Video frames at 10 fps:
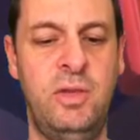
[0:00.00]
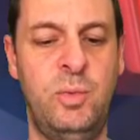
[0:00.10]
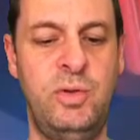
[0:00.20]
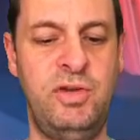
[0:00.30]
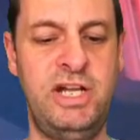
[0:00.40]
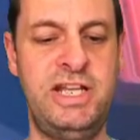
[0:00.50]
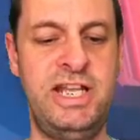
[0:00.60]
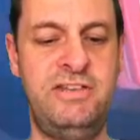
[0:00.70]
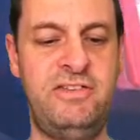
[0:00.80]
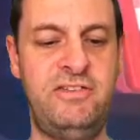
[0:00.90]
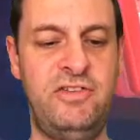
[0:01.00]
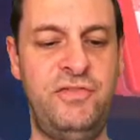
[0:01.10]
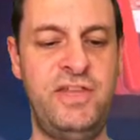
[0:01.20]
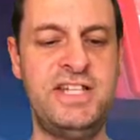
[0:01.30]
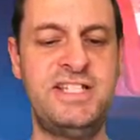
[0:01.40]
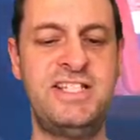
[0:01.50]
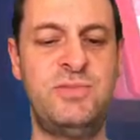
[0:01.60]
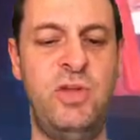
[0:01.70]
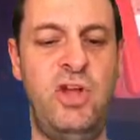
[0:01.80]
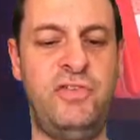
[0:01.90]
We really need to finish this
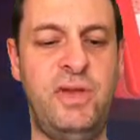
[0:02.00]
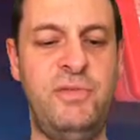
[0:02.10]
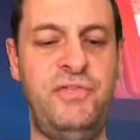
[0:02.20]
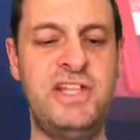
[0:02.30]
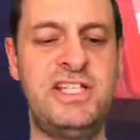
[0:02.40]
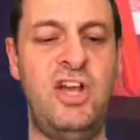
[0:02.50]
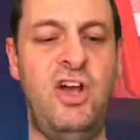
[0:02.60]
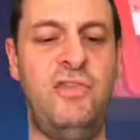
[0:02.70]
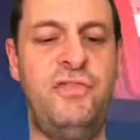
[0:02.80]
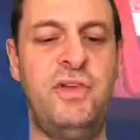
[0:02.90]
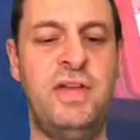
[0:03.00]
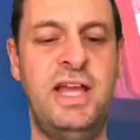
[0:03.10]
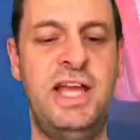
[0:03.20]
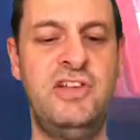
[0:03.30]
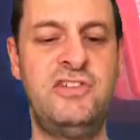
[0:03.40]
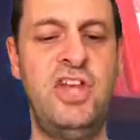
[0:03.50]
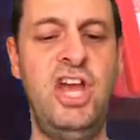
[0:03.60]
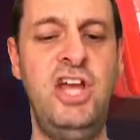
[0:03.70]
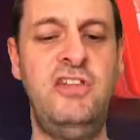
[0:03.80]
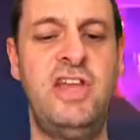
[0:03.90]
one off. Can we finish it off? It looks
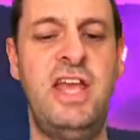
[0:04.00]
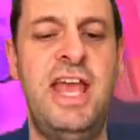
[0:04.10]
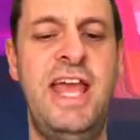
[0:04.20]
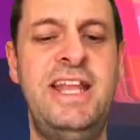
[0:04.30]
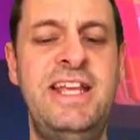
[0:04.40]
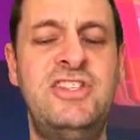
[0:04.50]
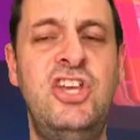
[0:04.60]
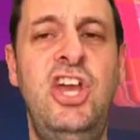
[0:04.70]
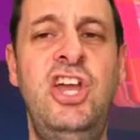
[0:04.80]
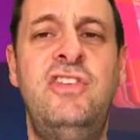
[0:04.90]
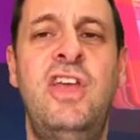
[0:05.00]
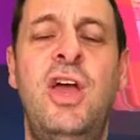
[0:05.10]
good. It is good.